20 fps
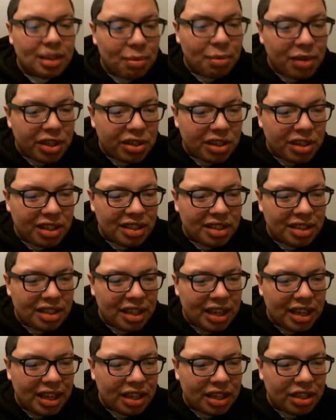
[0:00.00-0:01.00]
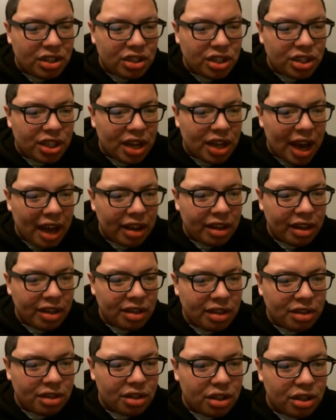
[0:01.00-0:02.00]
I'm pretty sure this is the
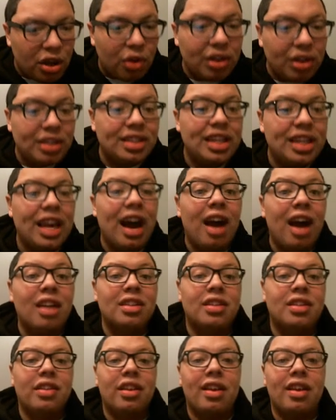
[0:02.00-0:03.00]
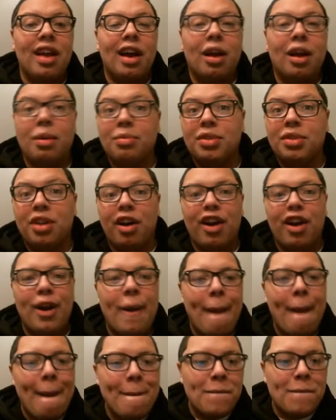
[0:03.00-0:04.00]
Chalice? No, this is the Honest of the deck, I'm sorry.
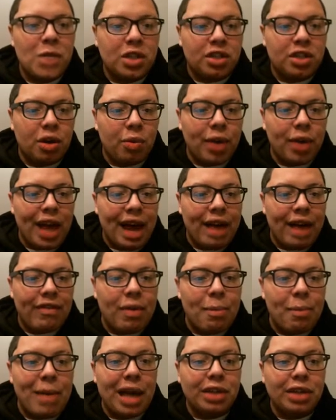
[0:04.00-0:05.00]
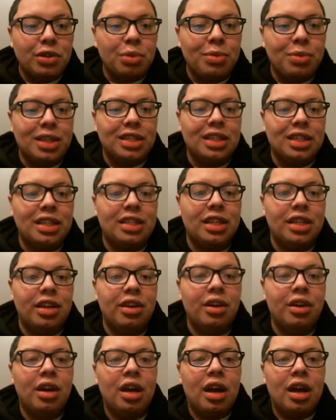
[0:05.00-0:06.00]
So we have Magical
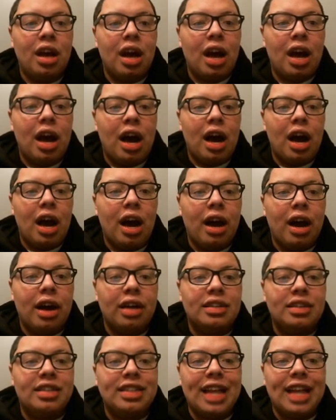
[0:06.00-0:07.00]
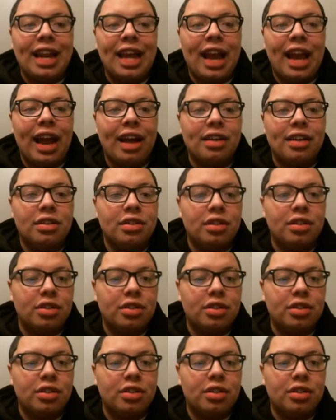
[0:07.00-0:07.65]
Musketeer, Steady Hands.